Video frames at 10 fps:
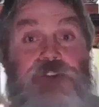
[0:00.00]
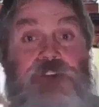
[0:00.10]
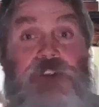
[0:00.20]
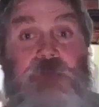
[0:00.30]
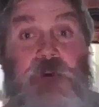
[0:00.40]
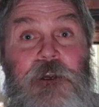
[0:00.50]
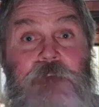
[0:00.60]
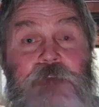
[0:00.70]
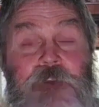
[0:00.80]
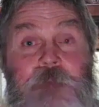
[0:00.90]
you
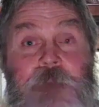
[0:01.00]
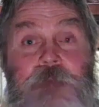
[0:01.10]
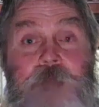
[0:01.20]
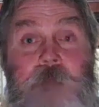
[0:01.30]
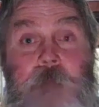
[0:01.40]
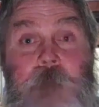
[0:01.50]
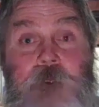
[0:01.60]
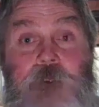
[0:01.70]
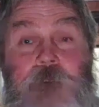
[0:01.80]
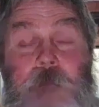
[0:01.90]
see, you see the fire
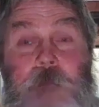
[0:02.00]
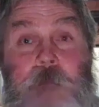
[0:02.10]
refiner.